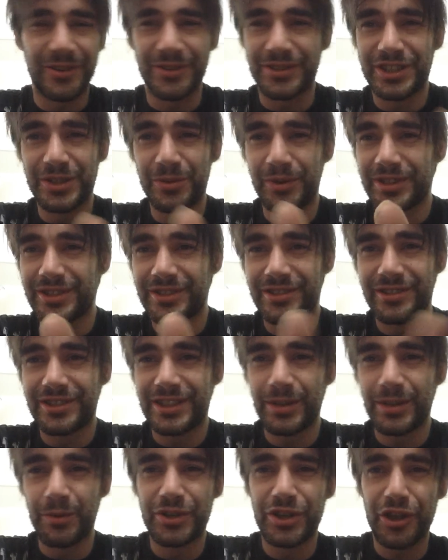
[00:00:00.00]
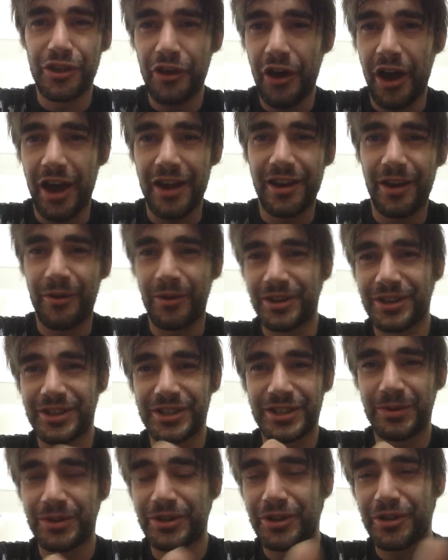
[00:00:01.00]
see what you thought. I wanted to
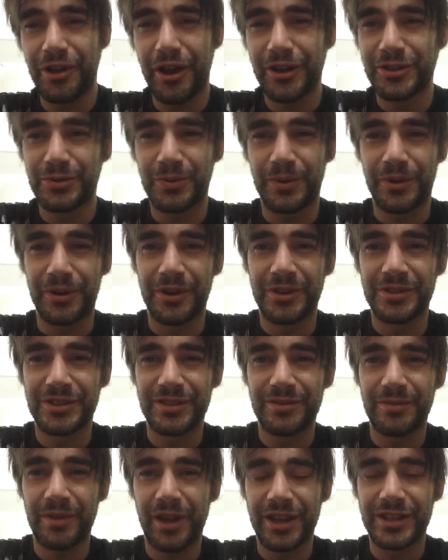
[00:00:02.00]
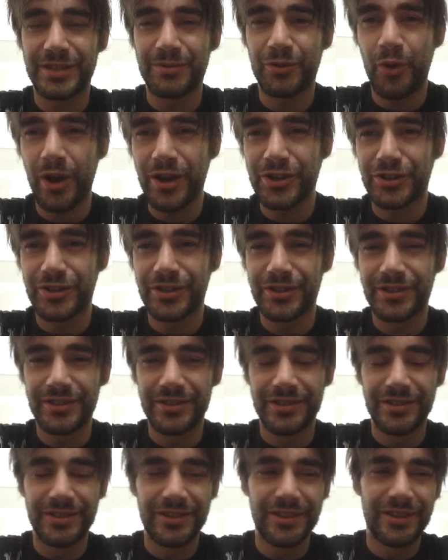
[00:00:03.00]
see what your thoughts were on I had some
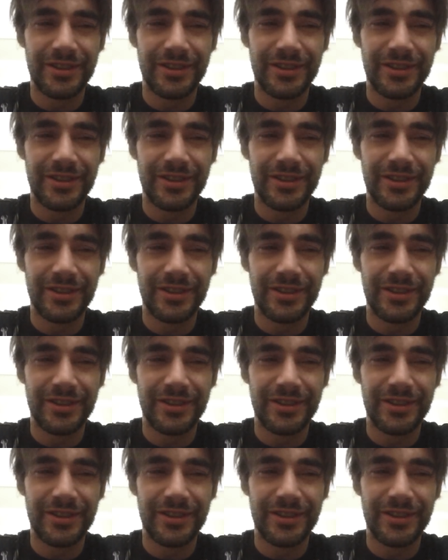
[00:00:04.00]
questions.